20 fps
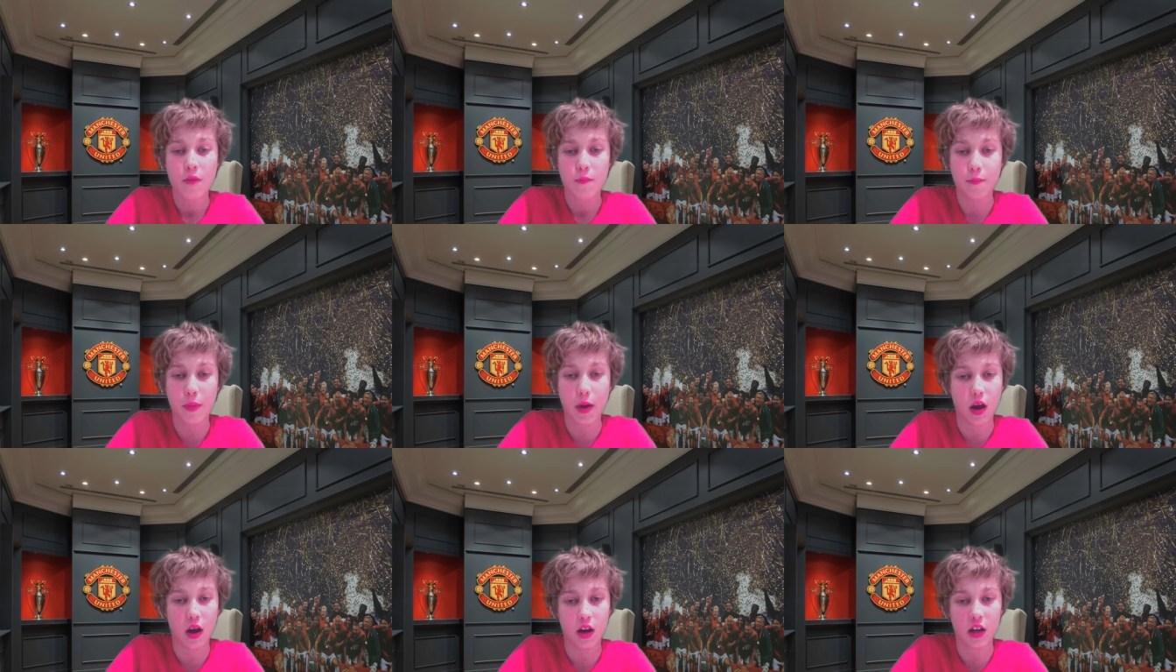
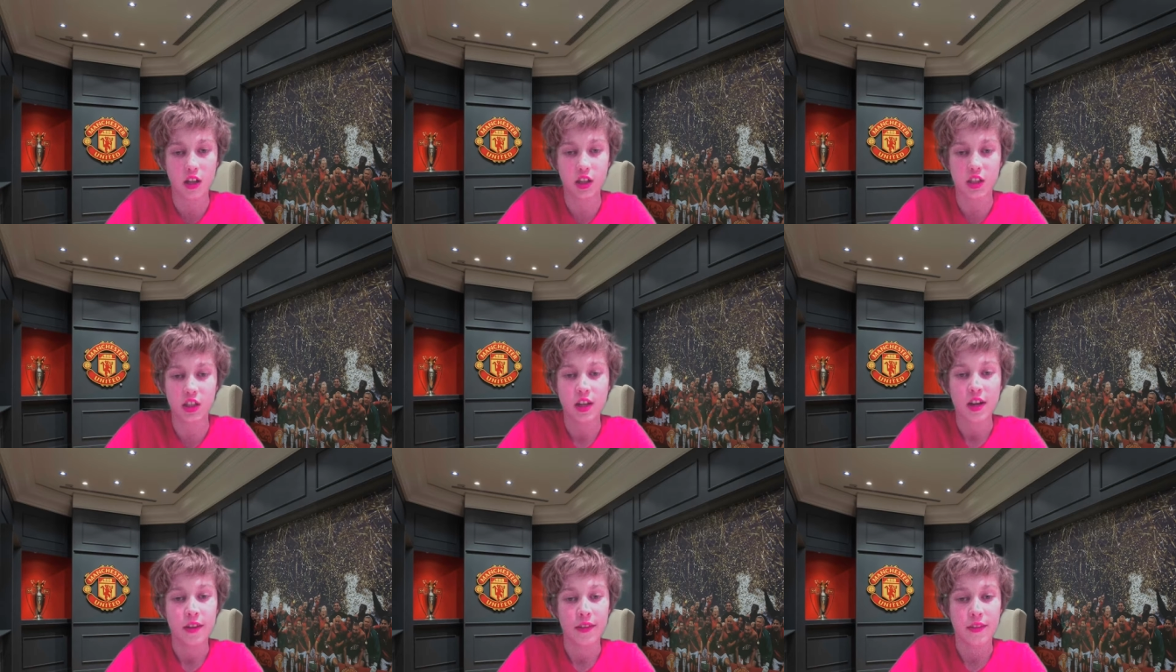
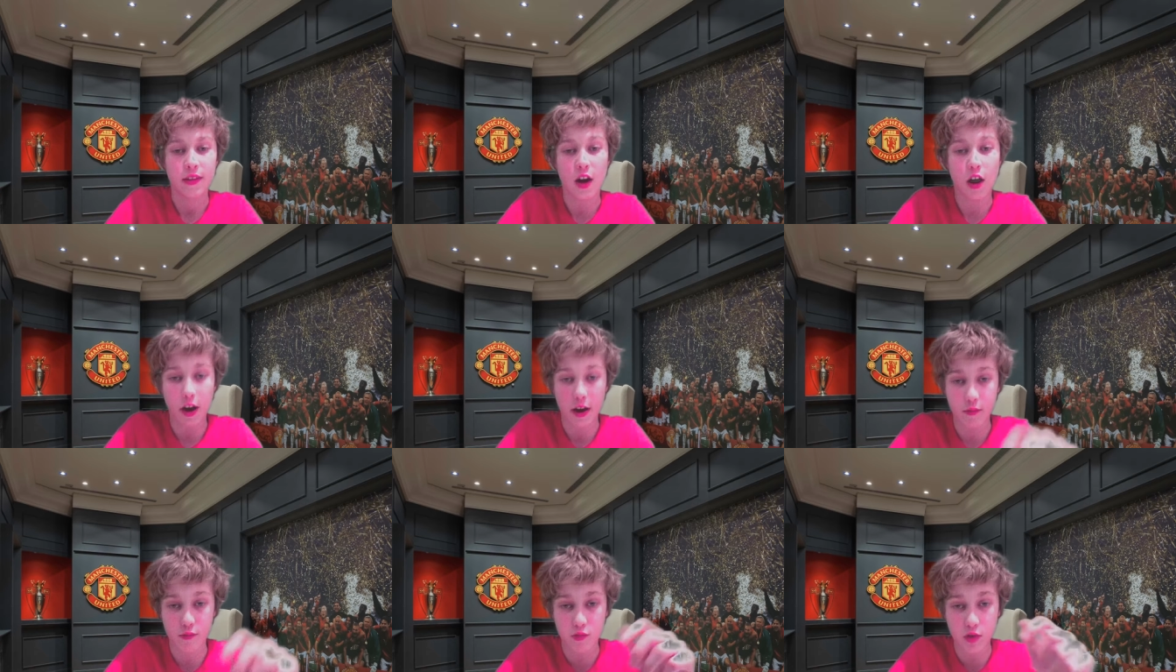But
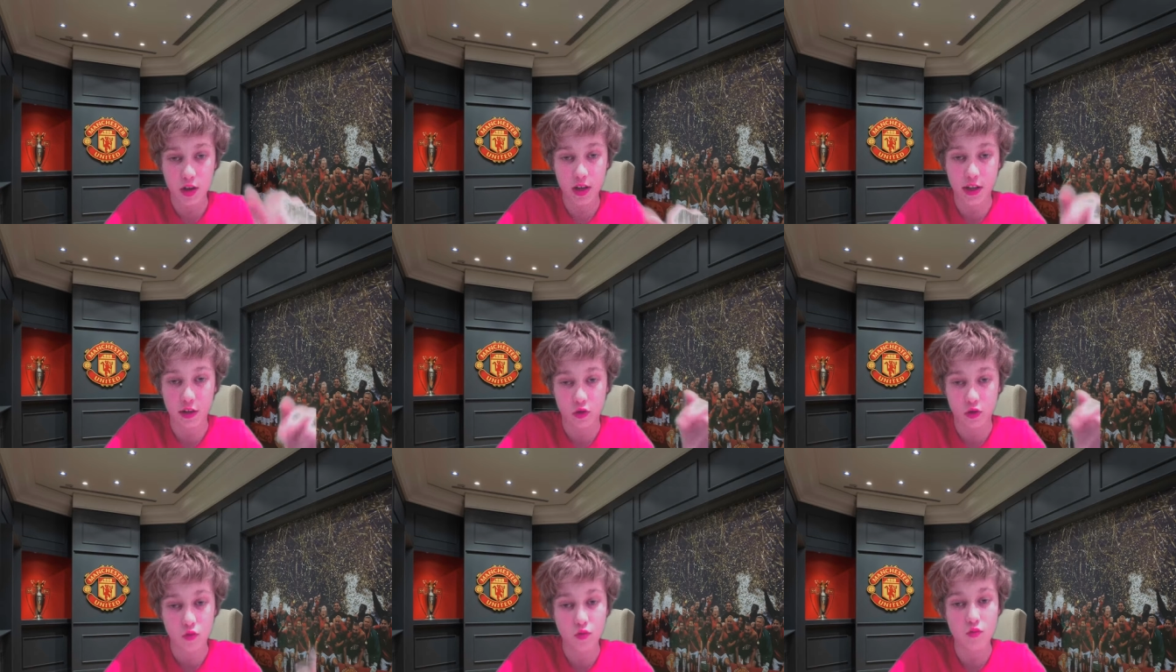I
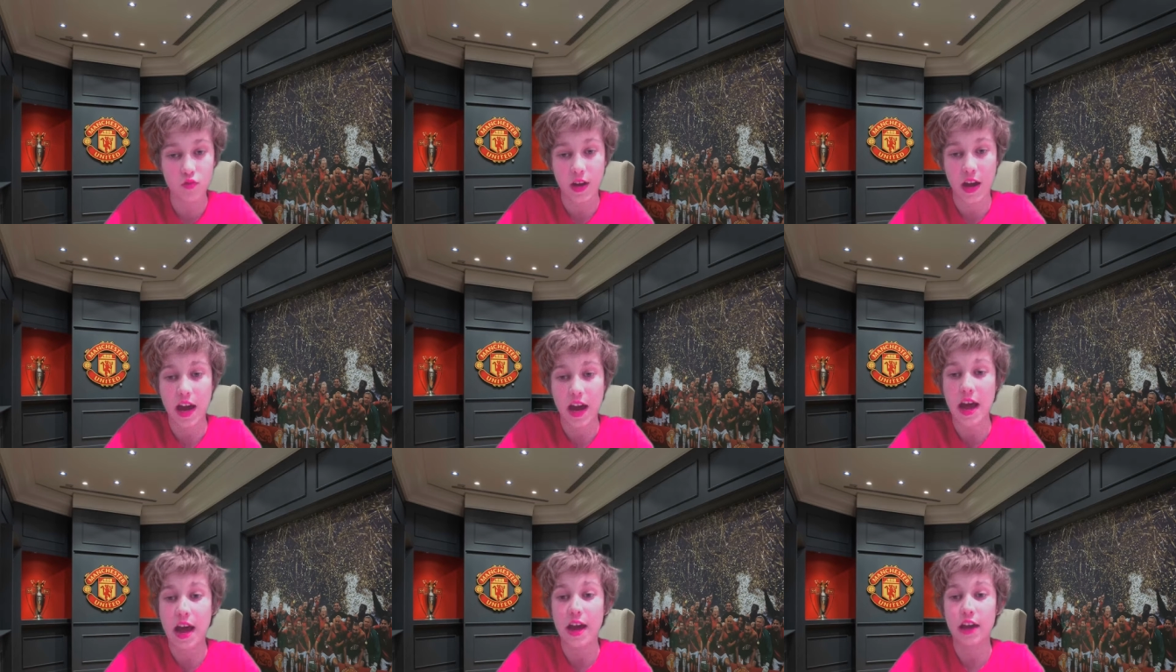really do
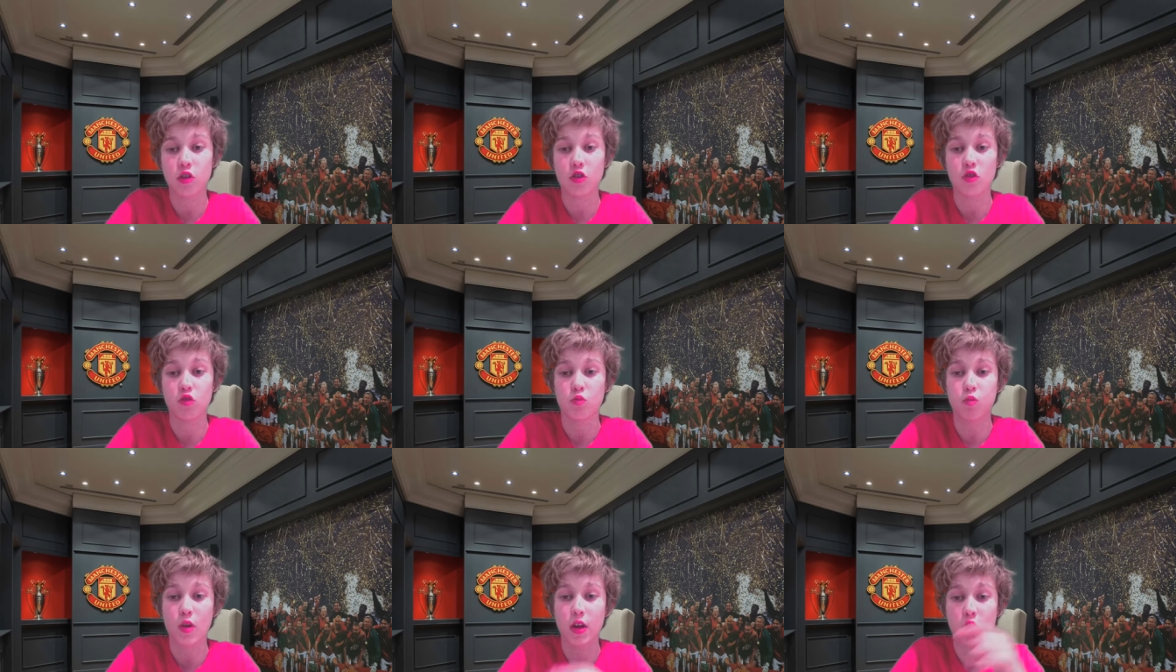care
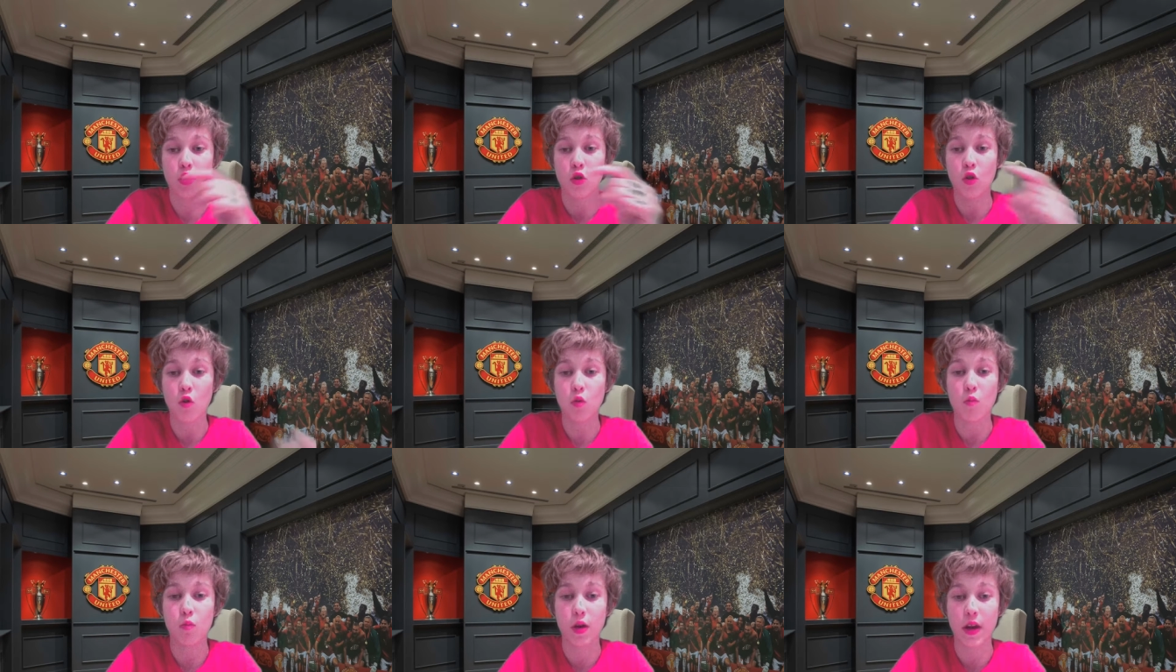because we're
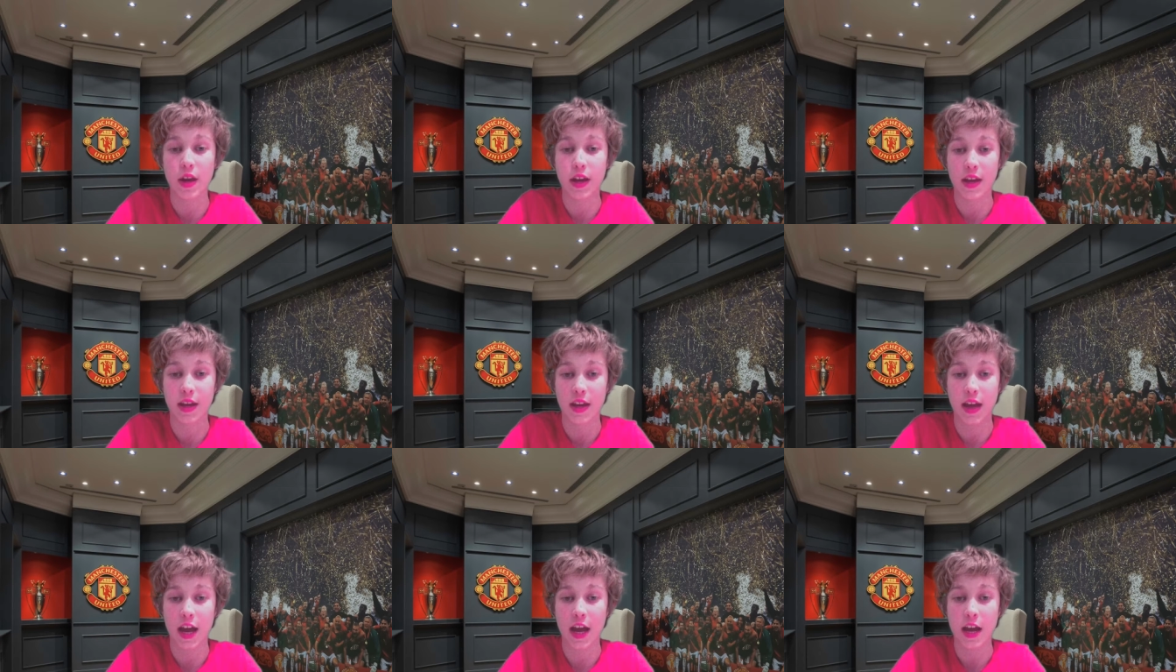not
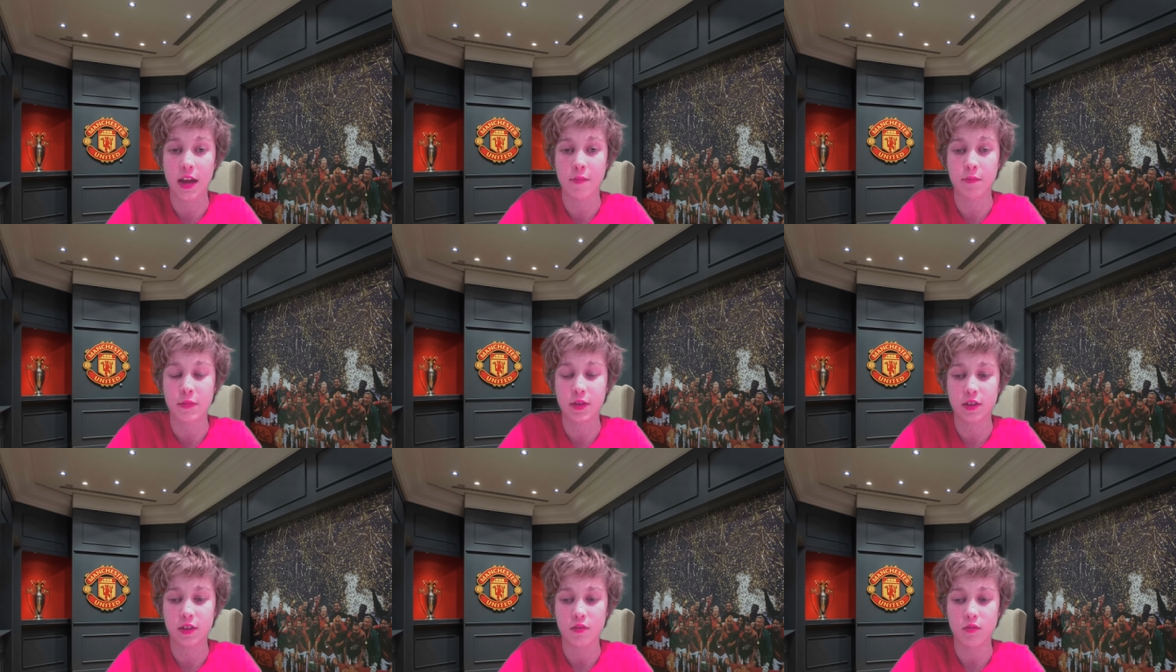winning
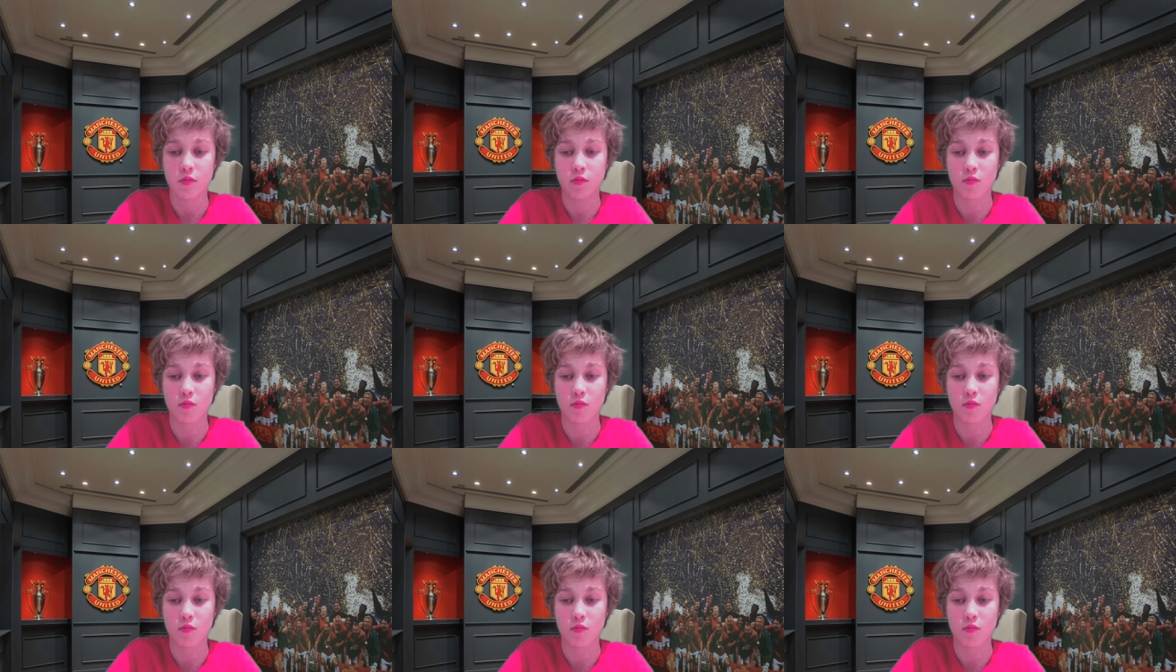games.